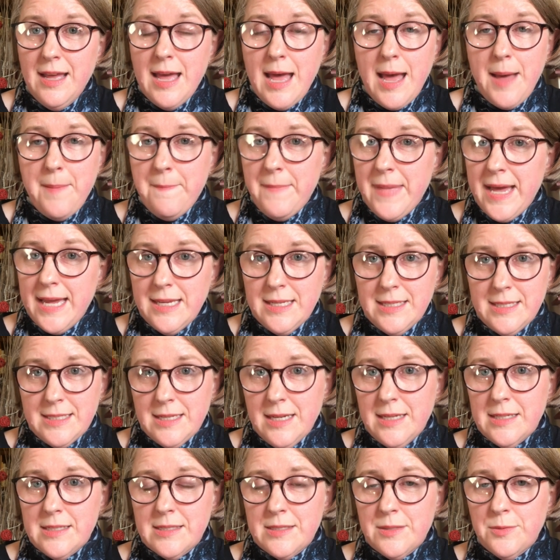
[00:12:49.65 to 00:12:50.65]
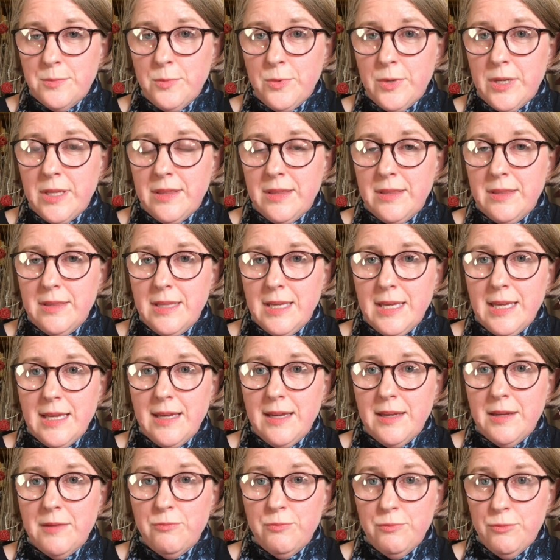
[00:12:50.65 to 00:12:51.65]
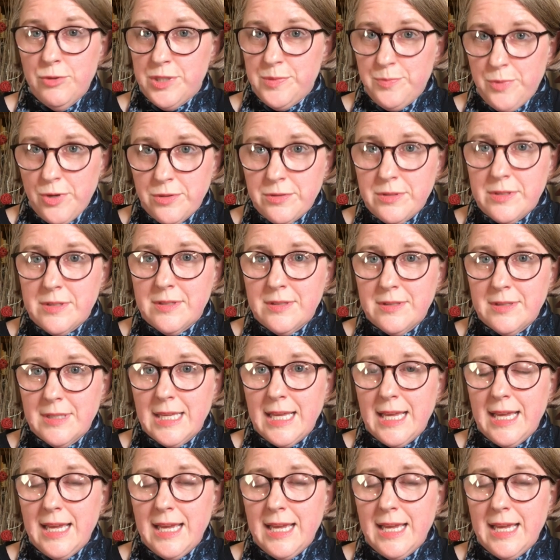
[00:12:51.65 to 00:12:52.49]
amaze us with their response.